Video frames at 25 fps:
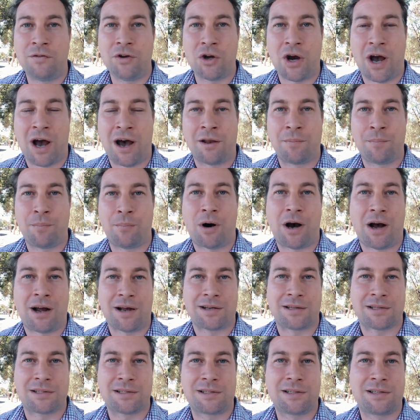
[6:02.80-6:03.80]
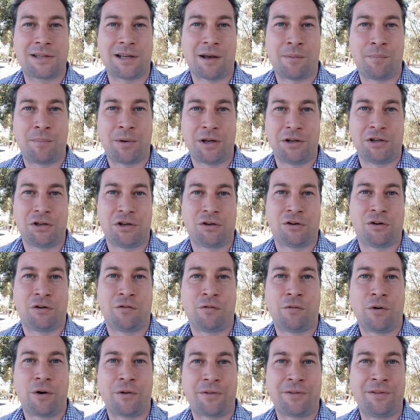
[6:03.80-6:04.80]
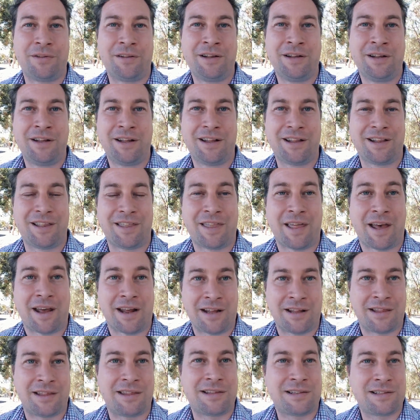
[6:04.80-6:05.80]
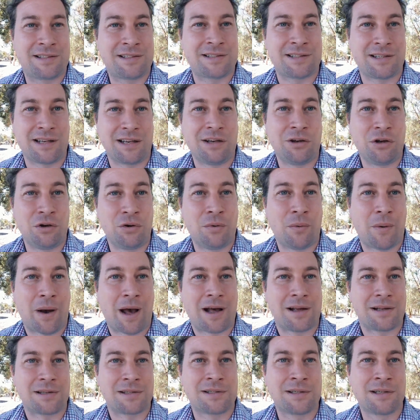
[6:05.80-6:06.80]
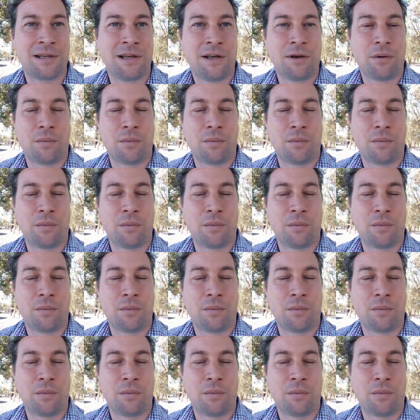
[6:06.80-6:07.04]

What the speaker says: you unbiased opinion of what they see you as,